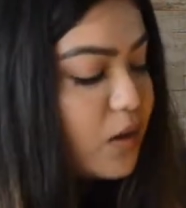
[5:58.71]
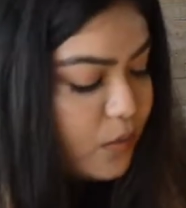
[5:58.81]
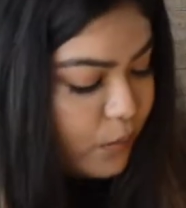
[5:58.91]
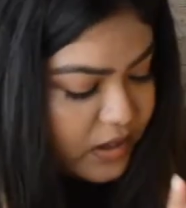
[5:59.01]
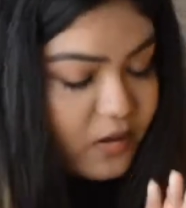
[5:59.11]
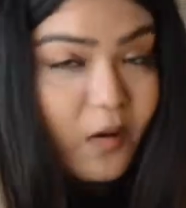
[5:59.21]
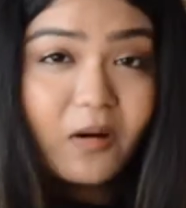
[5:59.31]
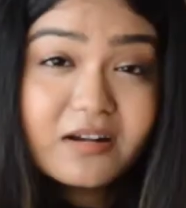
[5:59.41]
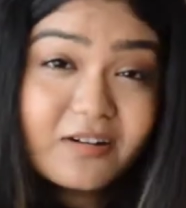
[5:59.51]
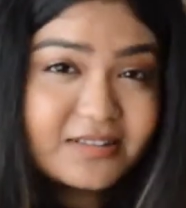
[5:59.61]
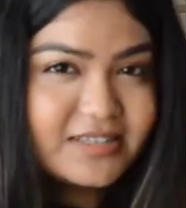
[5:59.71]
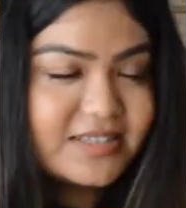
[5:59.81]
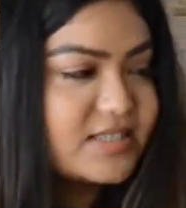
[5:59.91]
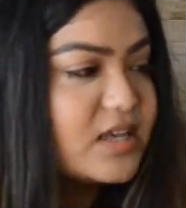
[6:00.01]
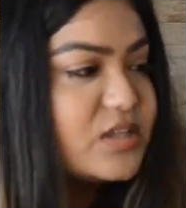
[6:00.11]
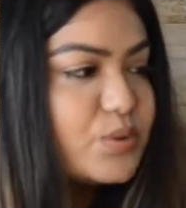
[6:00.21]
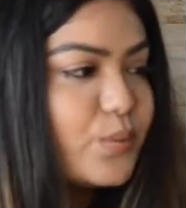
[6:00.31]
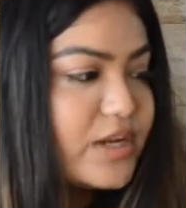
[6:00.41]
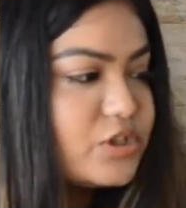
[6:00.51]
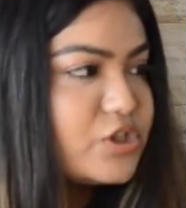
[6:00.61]
going on on this
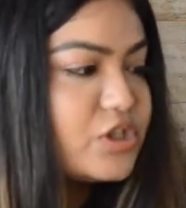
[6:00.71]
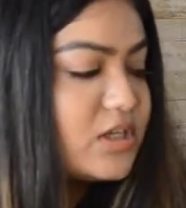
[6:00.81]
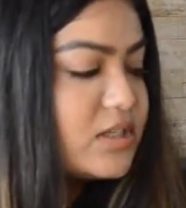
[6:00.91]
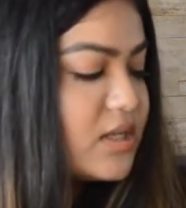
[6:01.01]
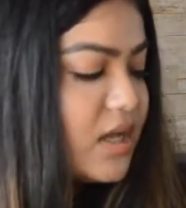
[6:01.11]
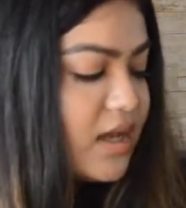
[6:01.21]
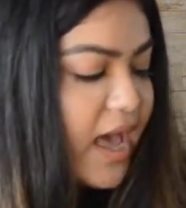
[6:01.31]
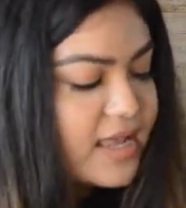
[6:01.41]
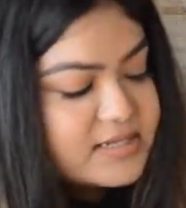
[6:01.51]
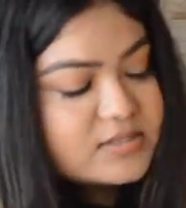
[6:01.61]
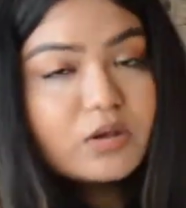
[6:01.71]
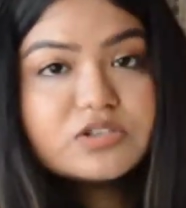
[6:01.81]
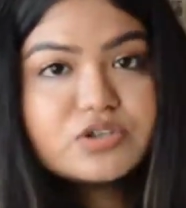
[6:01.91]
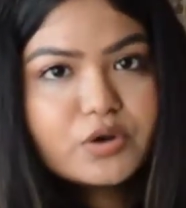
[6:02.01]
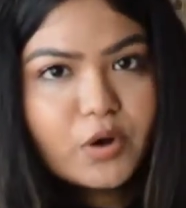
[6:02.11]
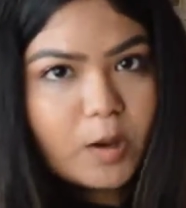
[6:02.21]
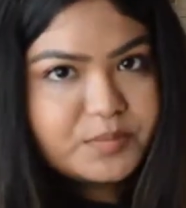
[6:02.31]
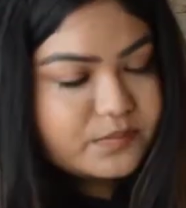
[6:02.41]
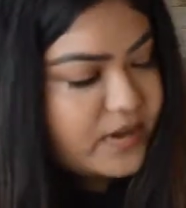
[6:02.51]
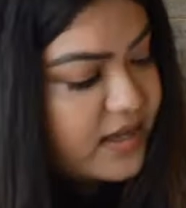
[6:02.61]
sweatshirt and it's also
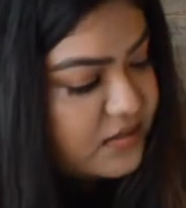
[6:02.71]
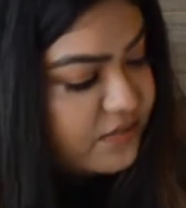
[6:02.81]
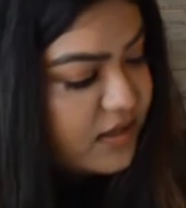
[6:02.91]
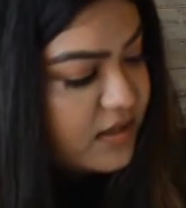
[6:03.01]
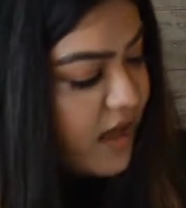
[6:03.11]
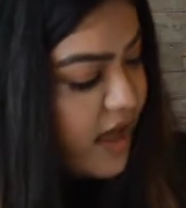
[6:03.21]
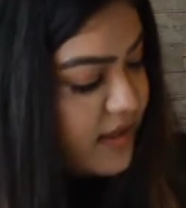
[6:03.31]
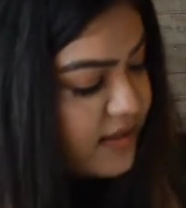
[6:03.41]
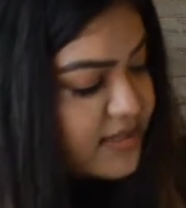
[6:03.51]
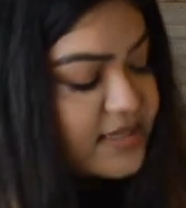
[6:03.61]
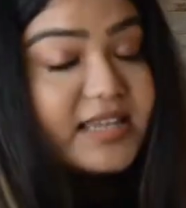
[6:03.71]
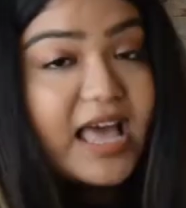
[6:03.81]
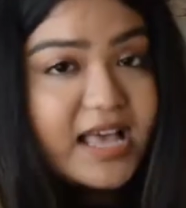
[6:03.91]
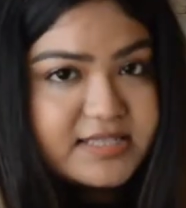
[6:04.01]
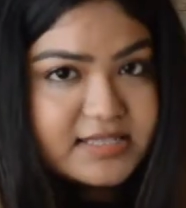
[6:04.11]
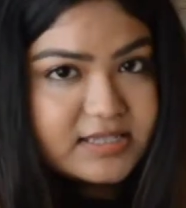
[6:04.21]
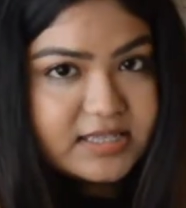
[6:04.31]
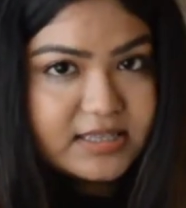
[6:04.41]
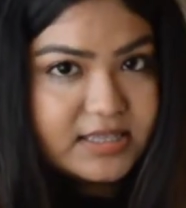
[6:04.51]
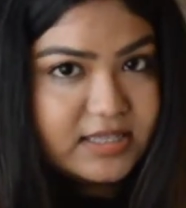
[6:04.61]
cropped the way and there's elastic
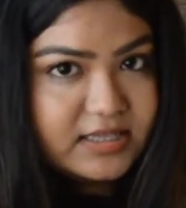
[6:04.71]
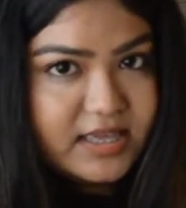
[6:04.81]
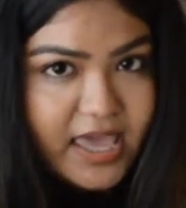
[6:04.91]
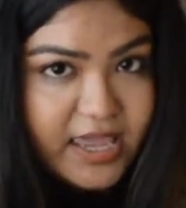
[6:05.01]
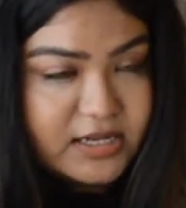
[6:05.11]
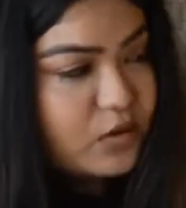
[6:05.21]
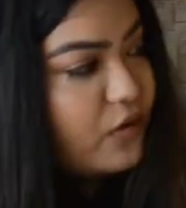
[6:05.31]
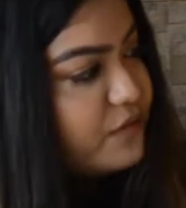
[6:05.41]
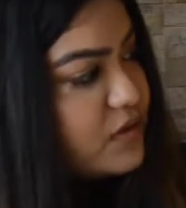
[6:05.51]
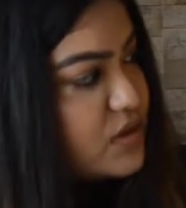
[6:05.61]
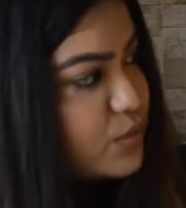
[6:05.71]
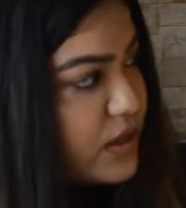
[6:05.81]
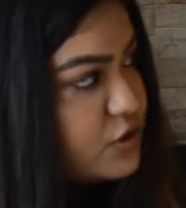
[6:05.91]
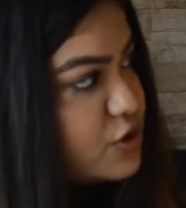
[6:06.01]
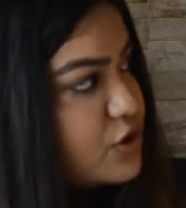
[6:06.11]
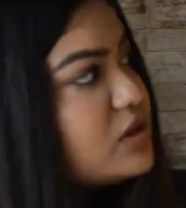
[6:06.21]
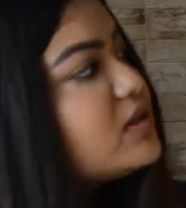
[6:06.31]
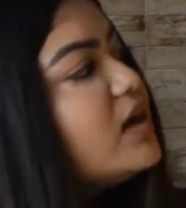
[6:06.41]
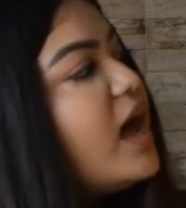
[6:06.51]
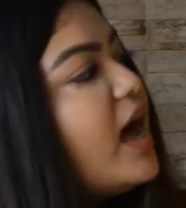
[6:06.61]
in the end of the sweatshirt
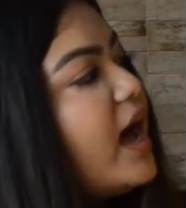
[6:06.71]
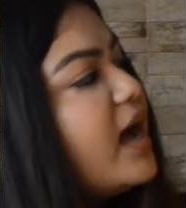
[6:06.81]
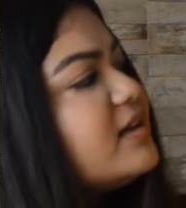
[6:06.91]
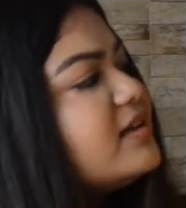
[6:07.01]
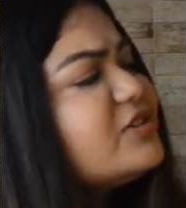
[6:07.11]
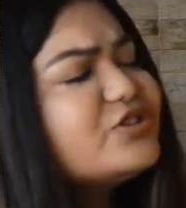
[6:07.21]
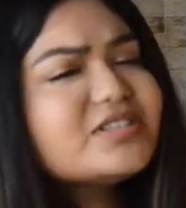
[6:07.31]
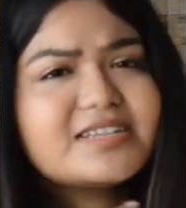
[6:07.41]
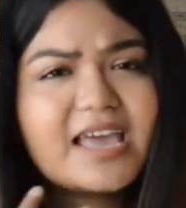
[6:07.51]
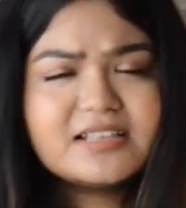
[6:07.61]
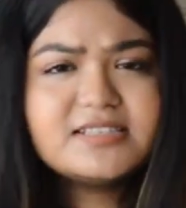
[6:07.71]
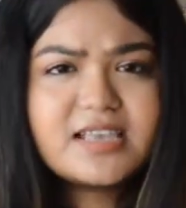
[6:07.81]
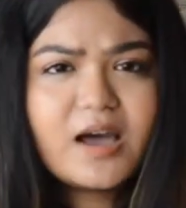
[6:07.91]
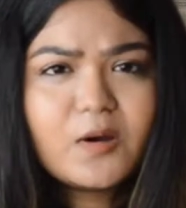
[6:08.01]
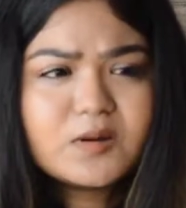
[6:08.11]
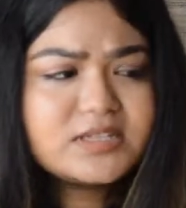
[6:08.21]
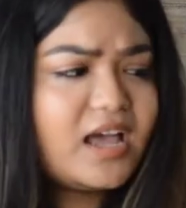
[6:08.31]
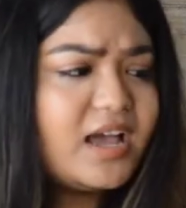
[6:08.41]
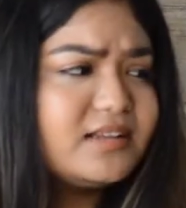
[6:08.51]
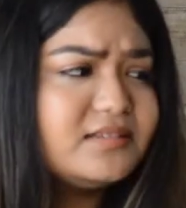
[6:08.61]
and it just stands out
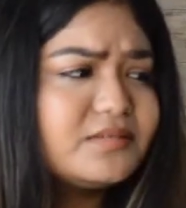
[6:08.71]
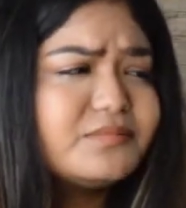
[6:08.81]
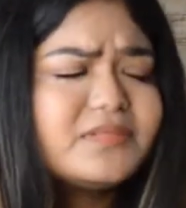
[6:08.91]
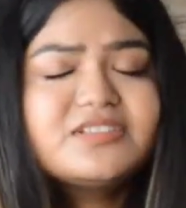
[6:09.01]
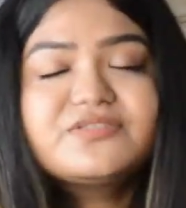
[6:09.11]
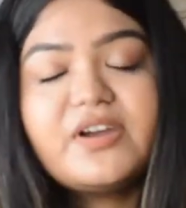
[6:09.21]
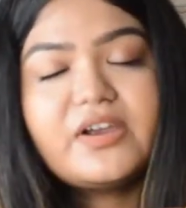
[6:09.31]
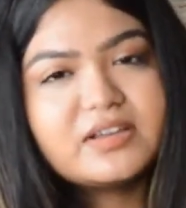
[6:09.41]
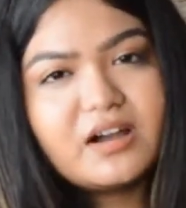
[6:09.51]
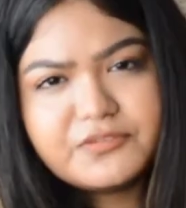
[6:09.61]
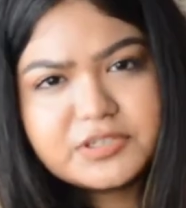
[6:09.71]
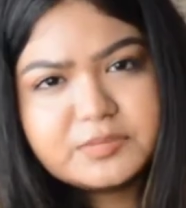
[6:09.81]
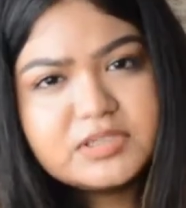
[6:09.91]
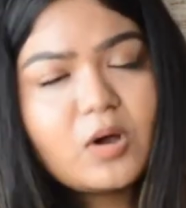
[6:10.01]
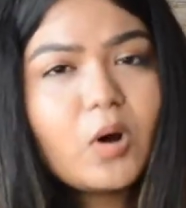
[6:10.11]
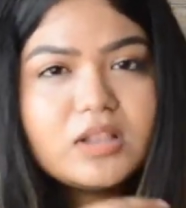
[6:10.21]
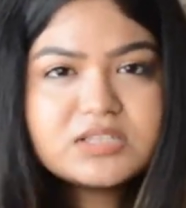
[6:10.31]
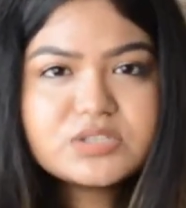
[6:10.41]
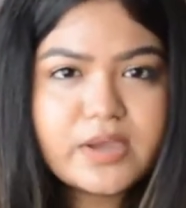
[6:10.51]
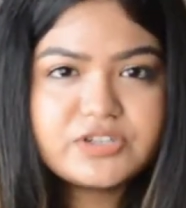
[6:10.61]
and it's very comfortable all the
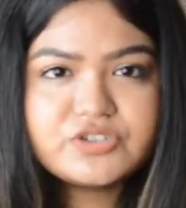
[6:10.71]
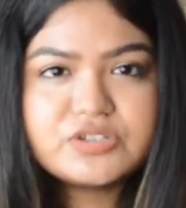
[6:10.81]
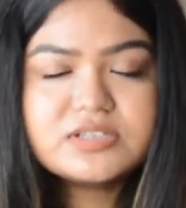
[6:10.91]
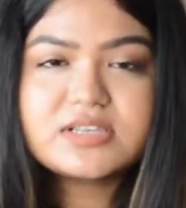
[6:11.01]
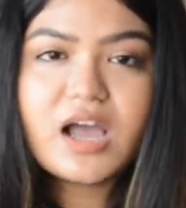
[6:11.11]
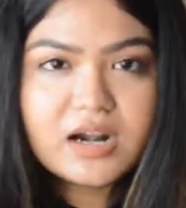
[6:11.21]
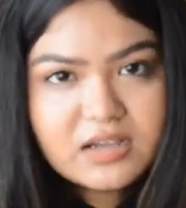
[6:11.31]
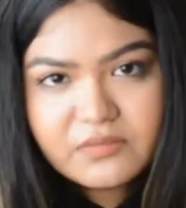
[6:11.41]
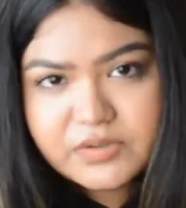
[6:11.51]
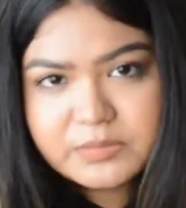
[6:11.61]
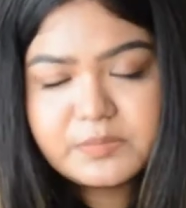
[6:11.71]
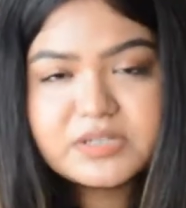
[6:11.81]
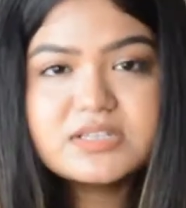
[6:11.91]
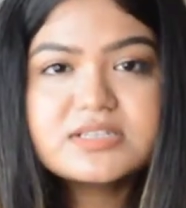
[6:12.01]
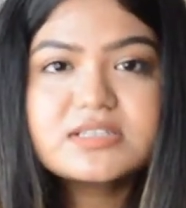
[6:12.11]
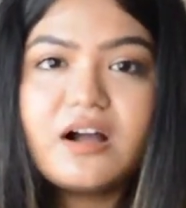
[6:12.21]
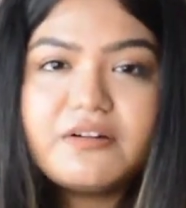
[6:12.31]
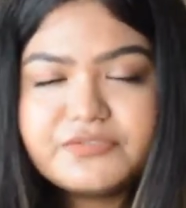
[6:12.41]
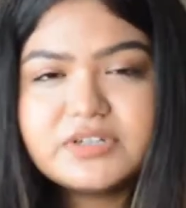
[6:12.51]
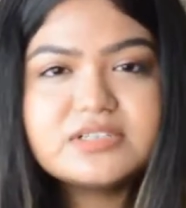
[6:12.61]
sweatshirts are comfortable because
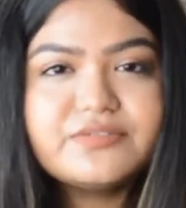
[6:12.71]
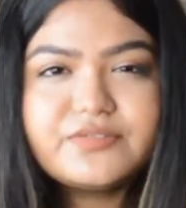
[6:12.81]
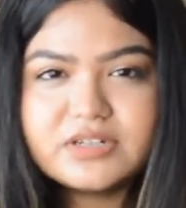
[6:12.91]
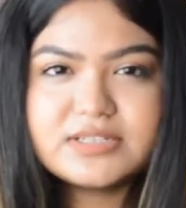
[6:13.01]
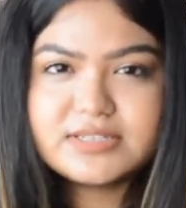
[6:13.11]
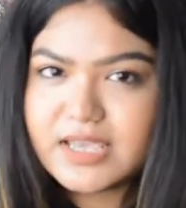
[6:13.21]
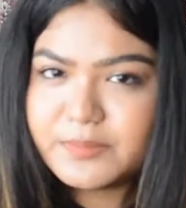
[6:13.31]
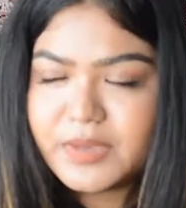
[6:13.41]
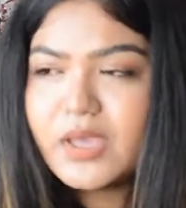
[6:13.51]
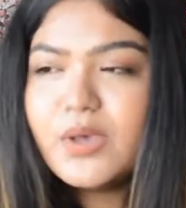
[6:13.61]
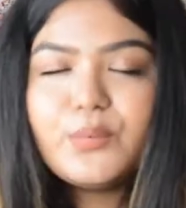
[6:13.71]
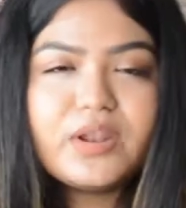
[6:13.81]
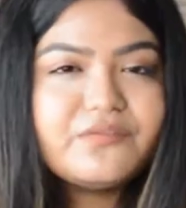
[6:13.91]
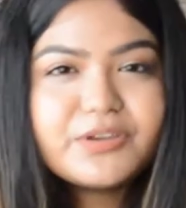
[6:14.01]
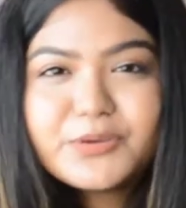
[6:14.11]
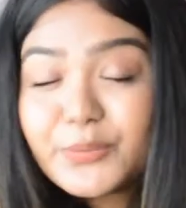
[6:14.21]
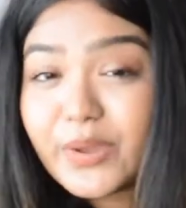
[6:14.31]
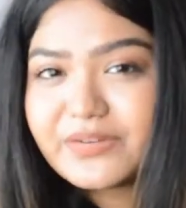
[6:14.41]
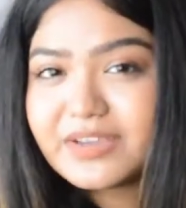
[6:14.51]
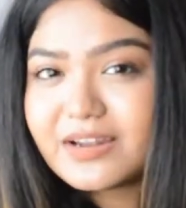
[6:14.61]
comfort is the first step whenever you're
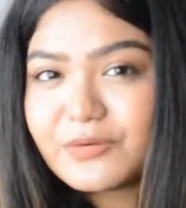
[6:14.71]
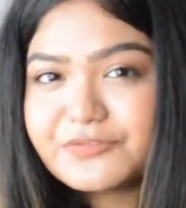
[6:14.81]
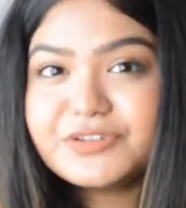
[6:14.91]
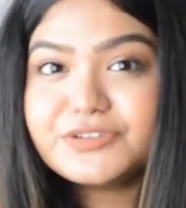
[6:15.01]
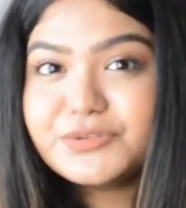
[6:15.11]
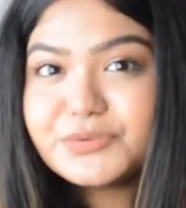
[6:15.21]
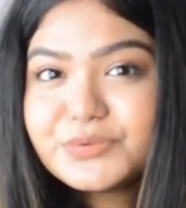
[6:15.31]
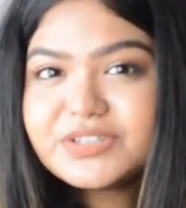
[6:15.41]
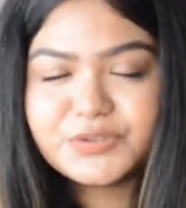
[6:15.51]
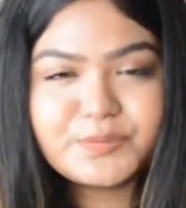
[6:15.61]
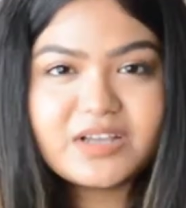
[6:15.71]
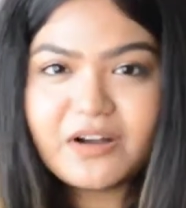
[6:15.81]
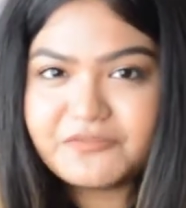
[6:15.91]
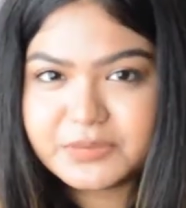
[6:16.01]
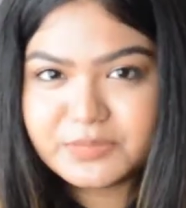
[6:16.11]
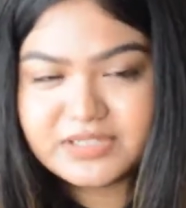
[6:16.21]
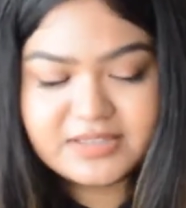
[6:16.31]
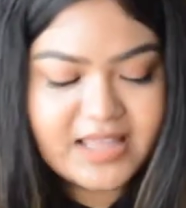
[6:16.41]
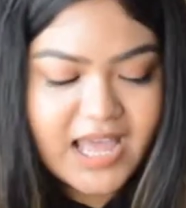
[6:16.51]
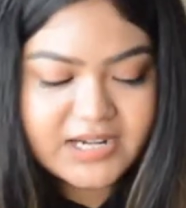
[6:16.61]
wearing an outfit you need to be comfortable in
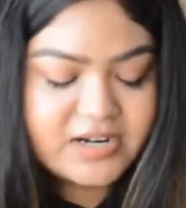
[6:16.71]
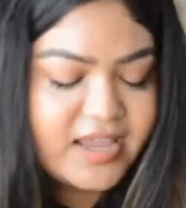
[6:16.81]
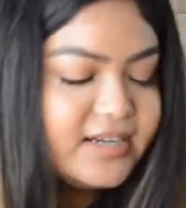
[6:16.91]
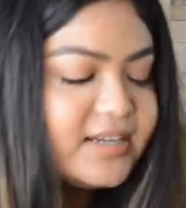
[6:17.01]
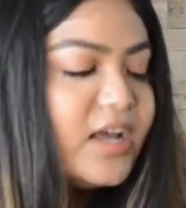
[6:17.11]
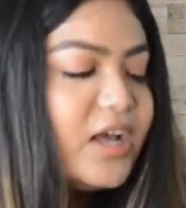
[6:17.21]
that right